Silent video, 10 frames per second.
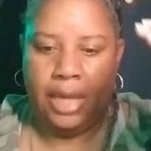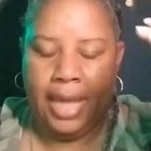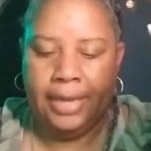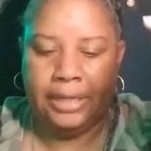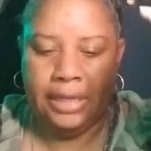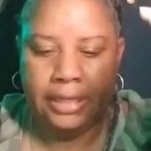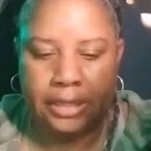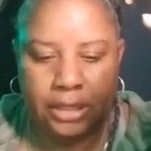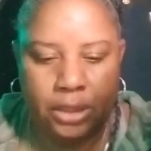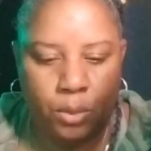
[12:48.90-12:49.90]
the
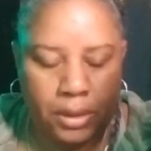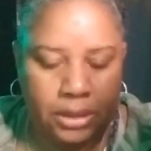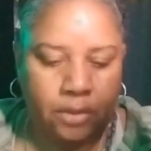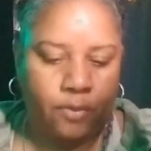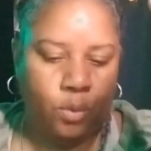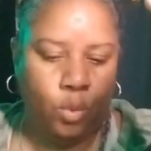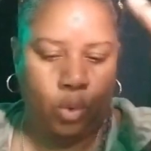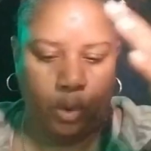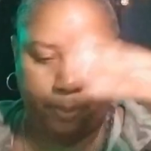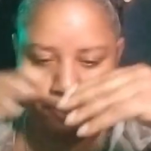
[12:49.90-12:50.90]
1861 Civil
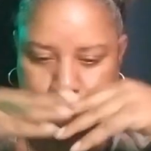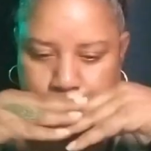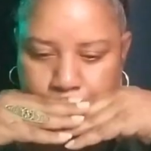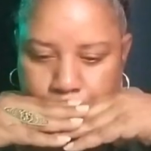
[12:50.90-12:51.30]
War